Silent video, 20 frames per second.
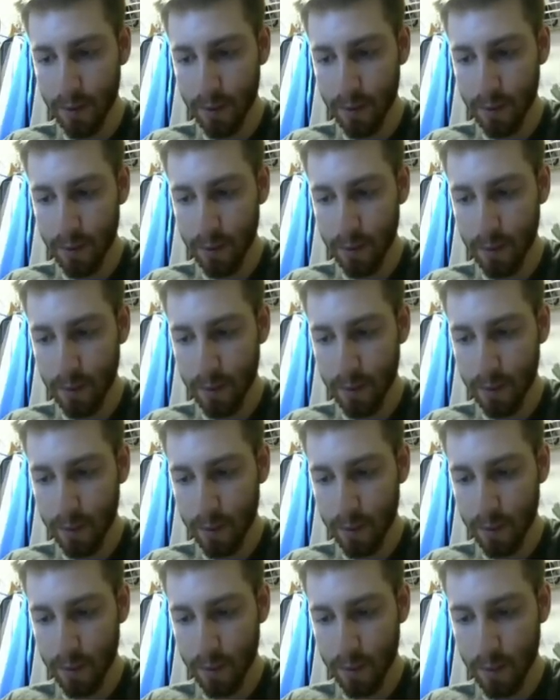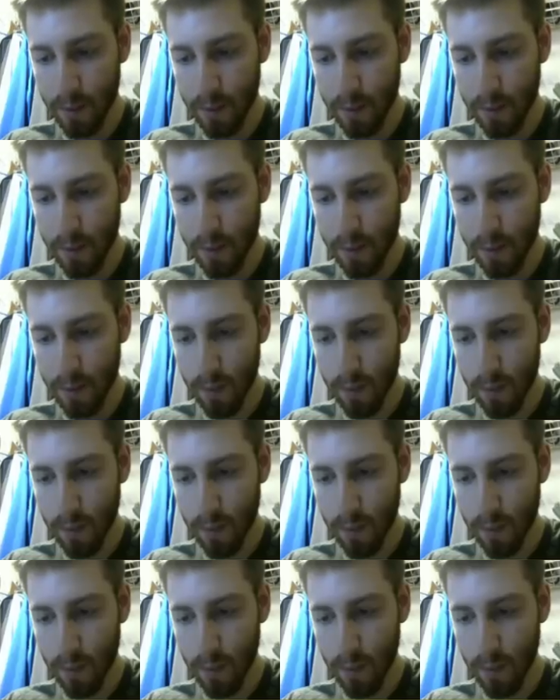No one is speaking in this clip.